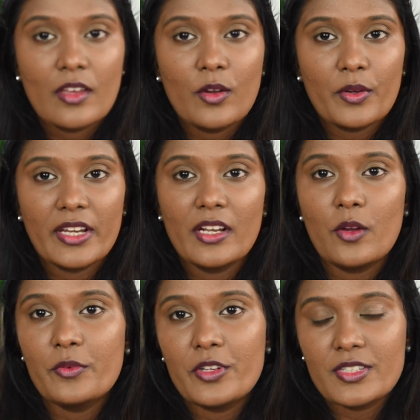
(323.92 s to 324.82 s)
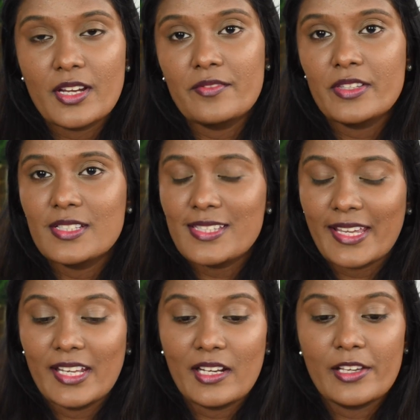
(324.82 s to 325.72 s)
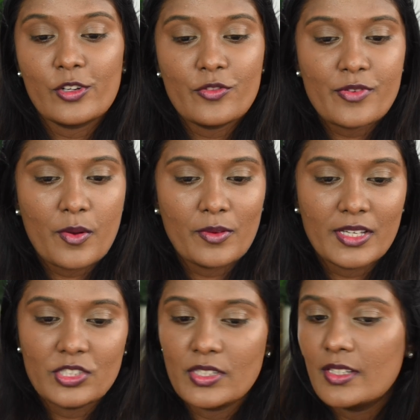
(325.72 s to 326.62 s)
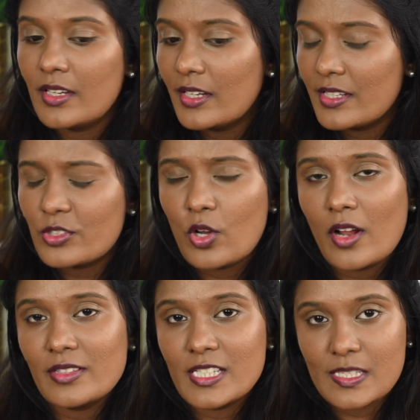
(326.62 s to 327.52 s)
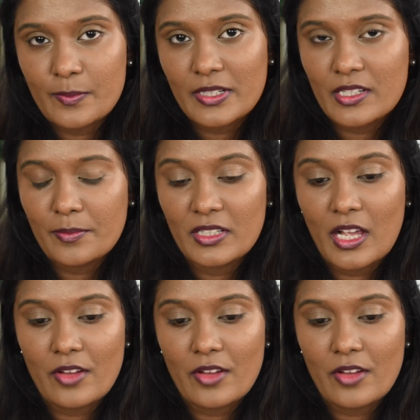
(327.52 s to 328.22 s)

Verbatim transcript: Okay, now we are done with the second layer of foundation. It has got this buildable